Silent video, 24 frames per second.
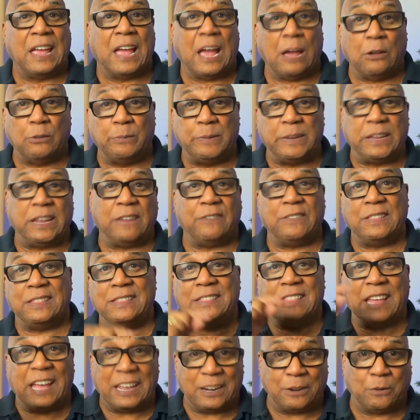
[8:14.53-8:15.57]
I'll be
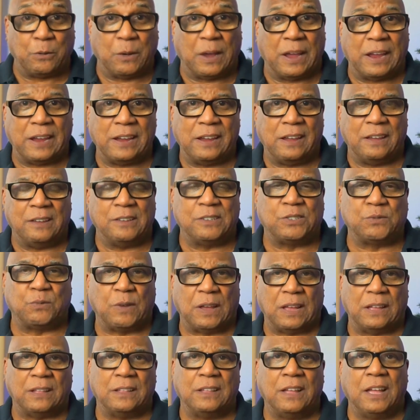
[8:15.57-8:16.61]
giving that away as
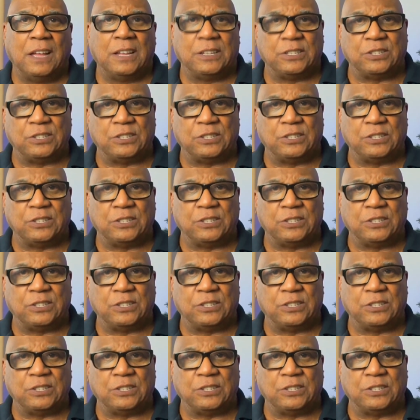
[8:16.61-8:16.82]
well